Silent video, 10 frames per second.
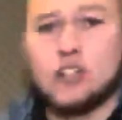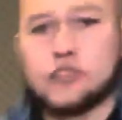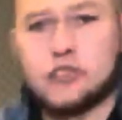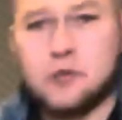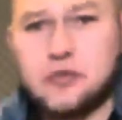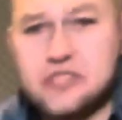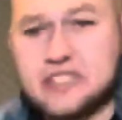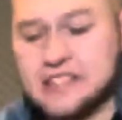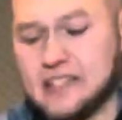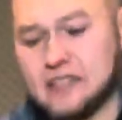on top you
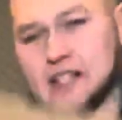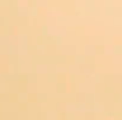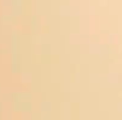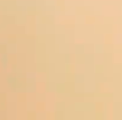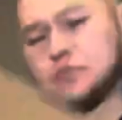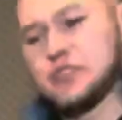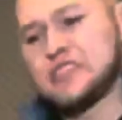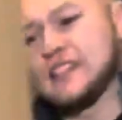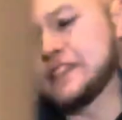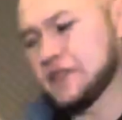just get like the one
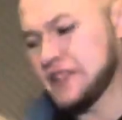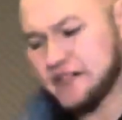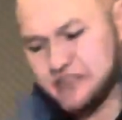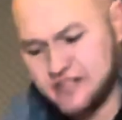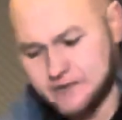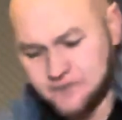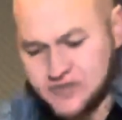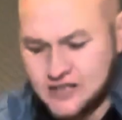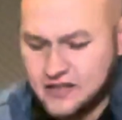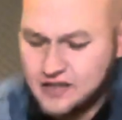protective covering,
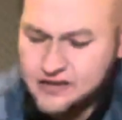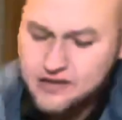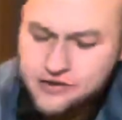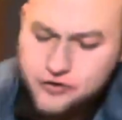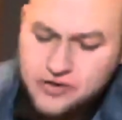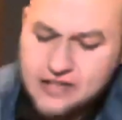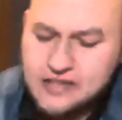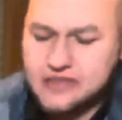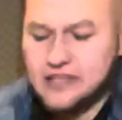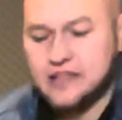then you
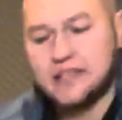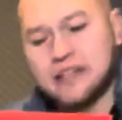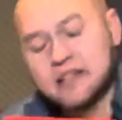get the